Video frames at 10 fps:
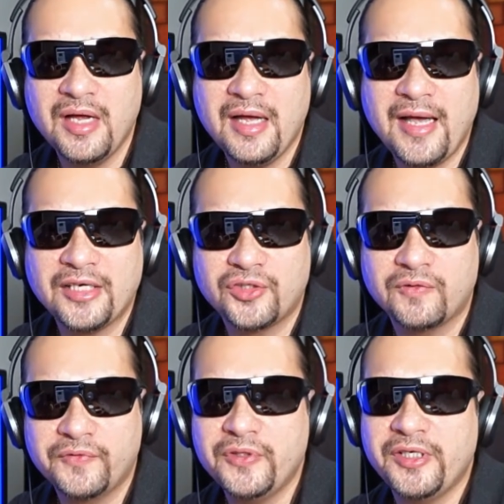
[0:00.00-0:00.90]
actual
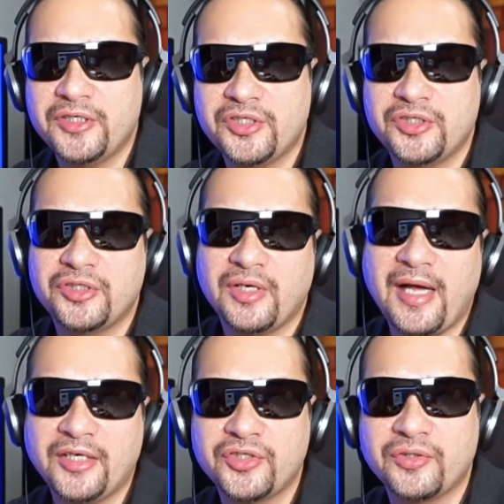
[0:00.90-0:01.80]
footage,
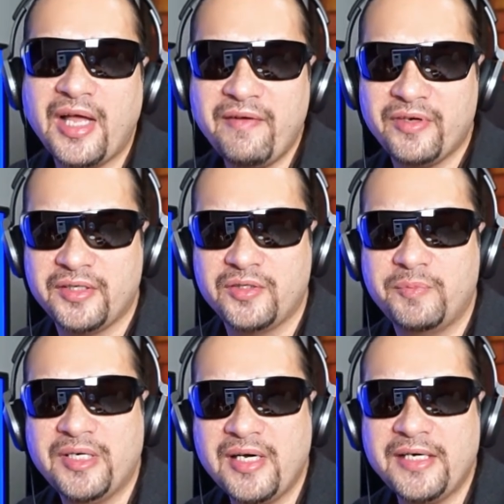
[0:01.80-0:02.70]
actual evidence
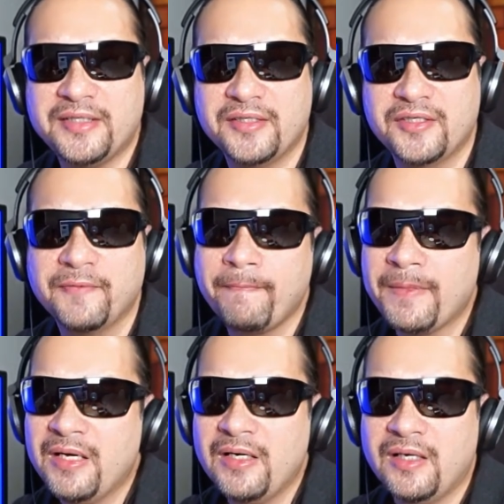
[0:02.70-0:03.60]
behind it.
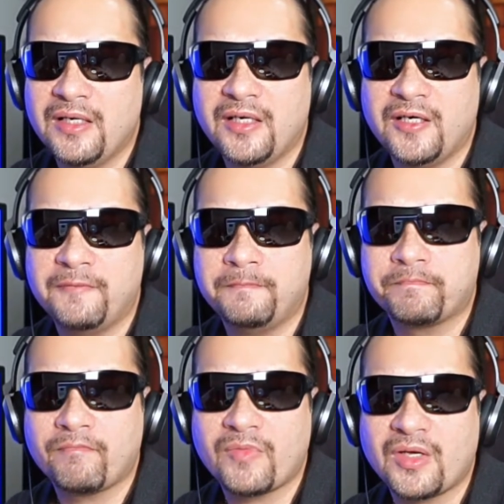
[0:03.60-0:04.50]

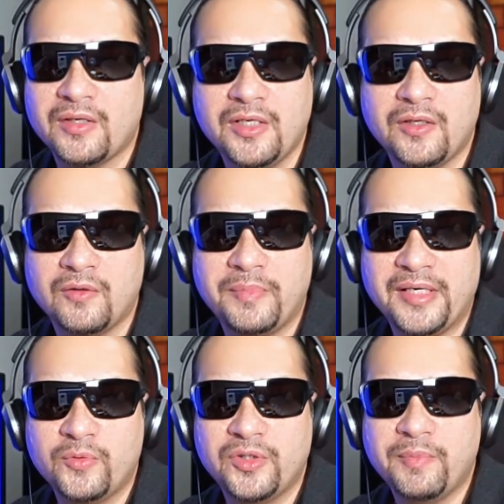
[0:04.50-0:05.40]

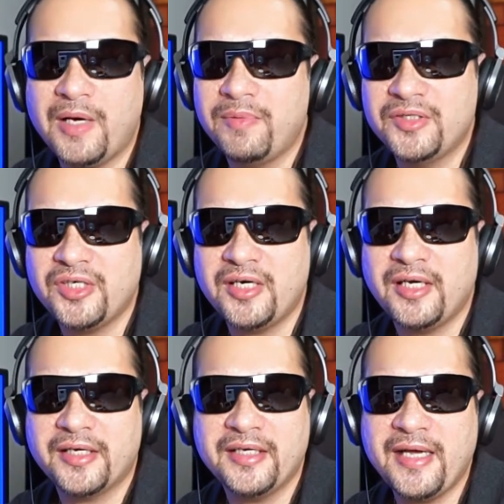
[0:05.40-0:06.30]
But with Bob Lazar,
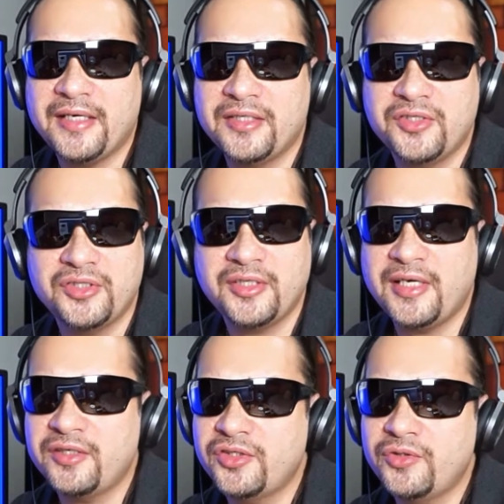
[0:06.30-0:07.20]
like, again, it's just
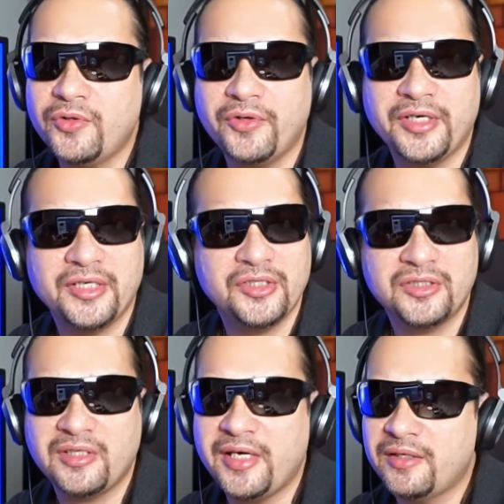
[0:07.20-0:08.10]
another story,
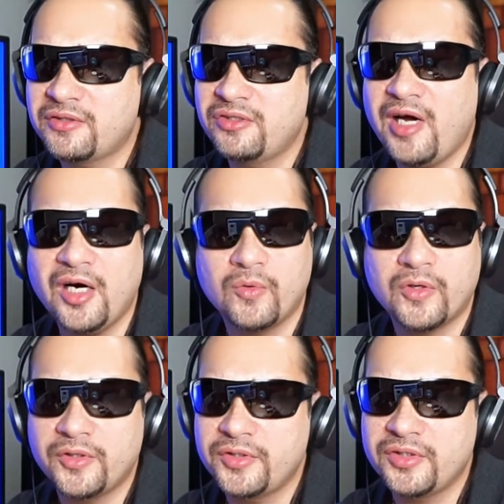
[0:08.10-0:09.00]
just like Star
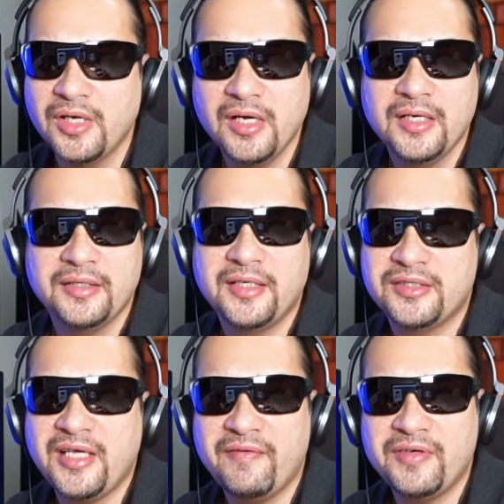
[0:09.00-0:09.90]
Wars
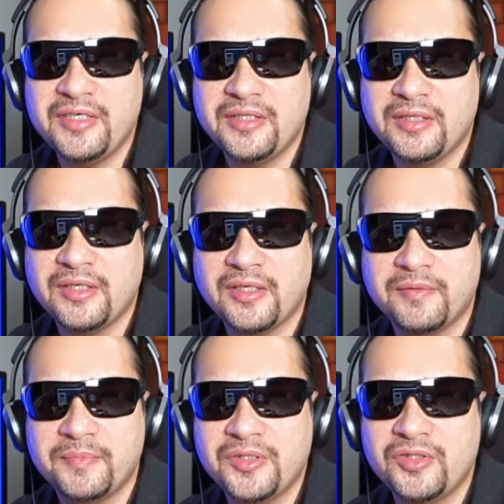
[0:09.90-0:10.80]
doesn't have any,
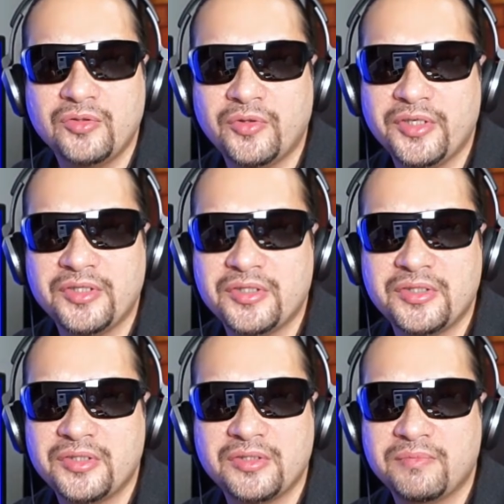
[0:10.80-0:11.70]
these
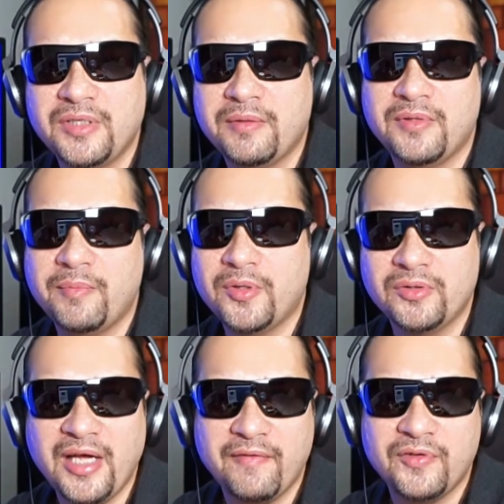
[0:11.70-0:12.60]
stories, they both
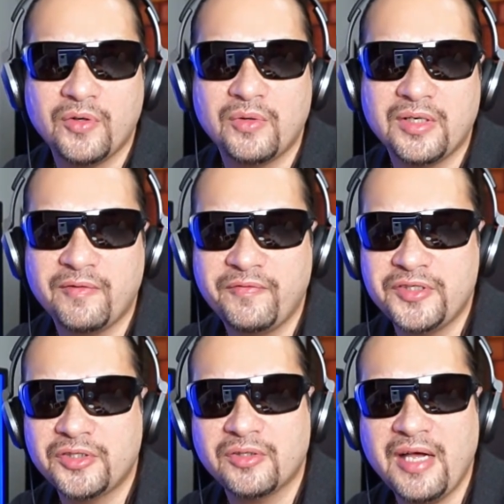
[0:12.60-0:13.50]
have no
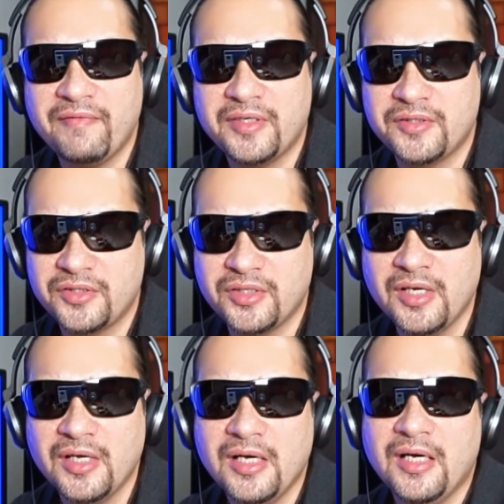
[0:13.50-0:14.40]
physical evidence
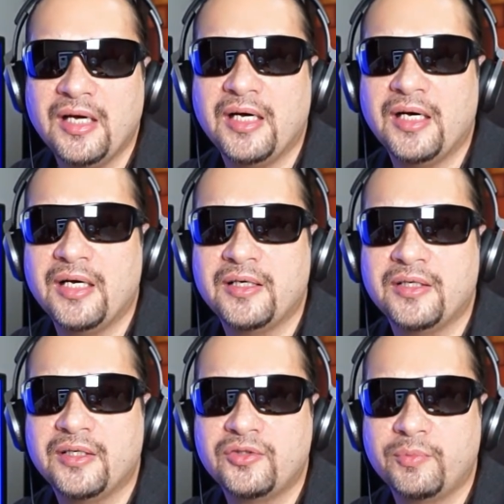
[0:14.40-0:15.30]

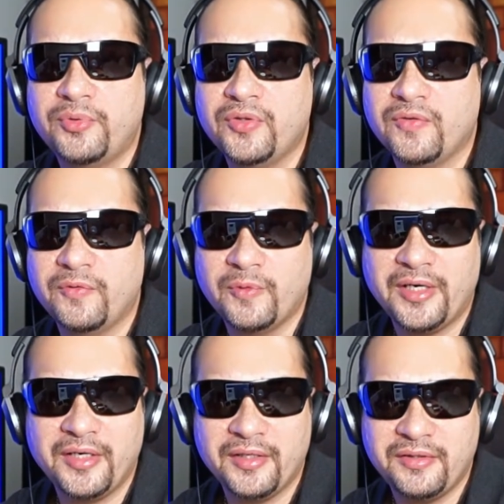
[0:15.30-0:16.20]
to prove
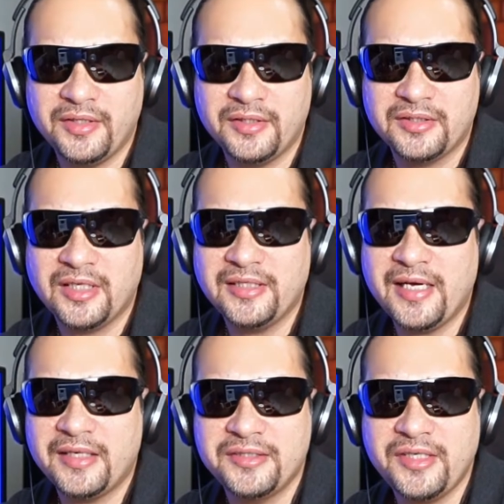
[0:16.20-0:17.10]
whether things like
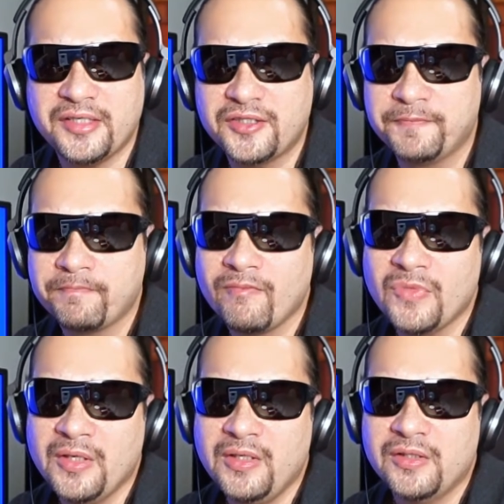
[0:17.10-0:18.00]
that exist.
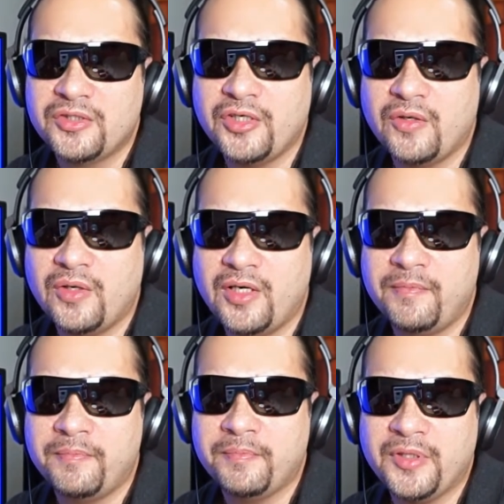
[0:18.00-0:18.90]
So,
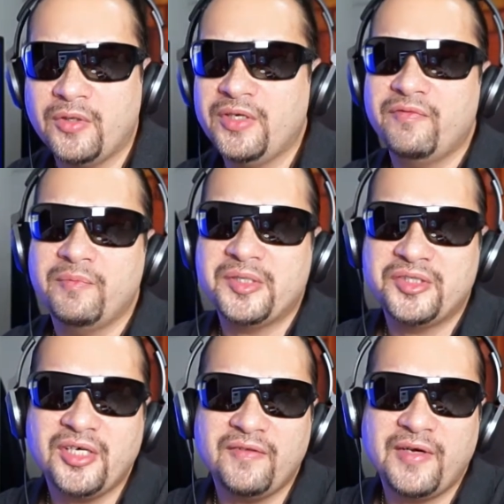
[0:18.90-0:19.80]
even
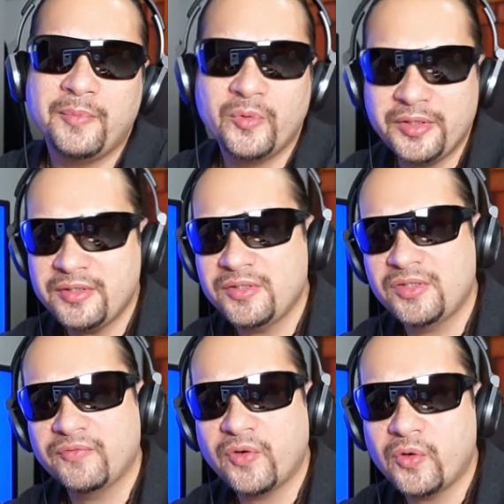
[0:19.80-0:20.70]
myself, I'm a witness
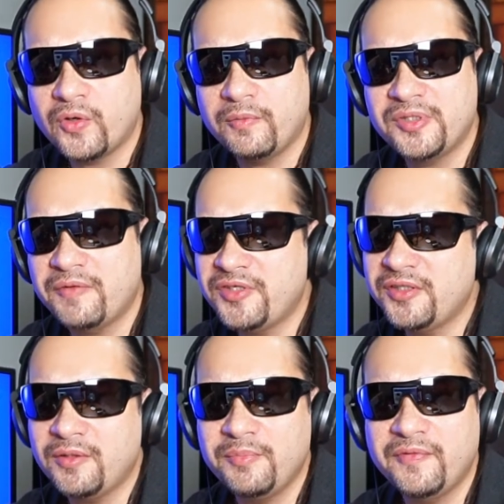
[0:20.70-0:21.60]
of orbs. I've
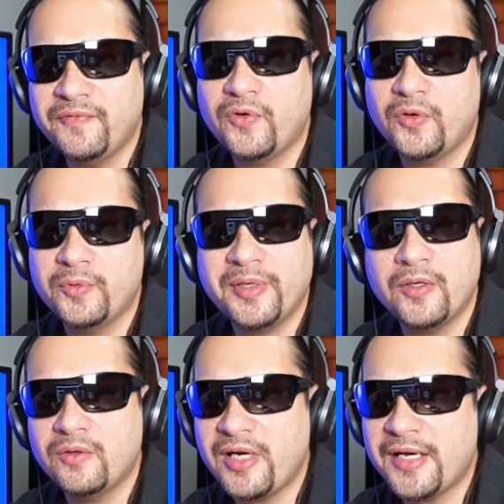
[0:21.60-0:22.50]
seen them before with my
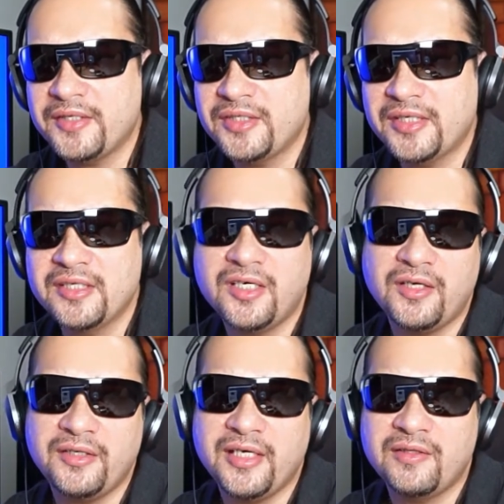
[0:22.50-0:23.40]
own eyes. I can tell
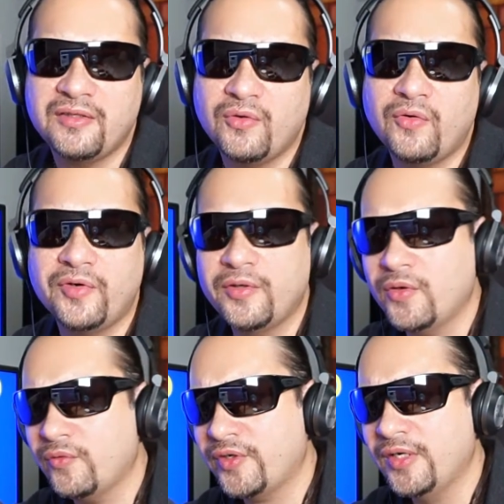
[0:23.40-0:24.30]
you that over and
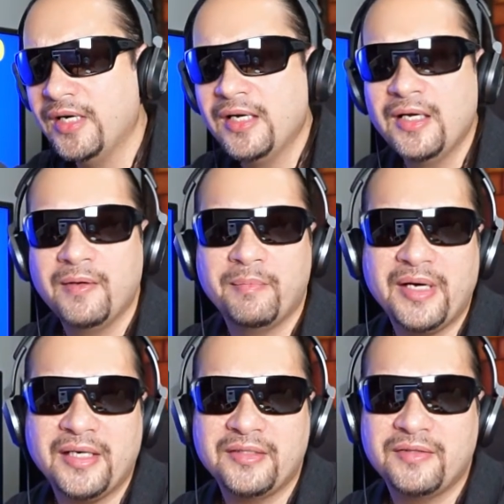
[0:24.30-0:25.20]
over.
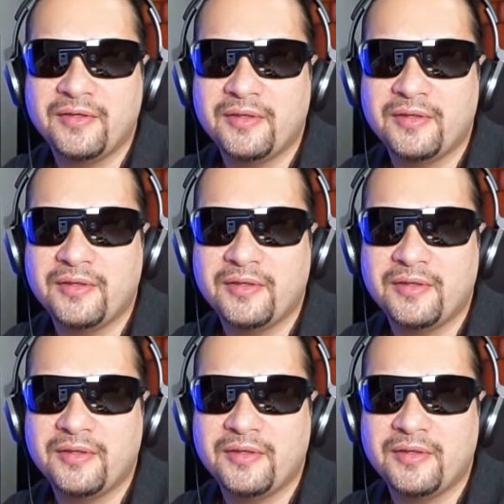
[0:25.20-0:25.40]
But,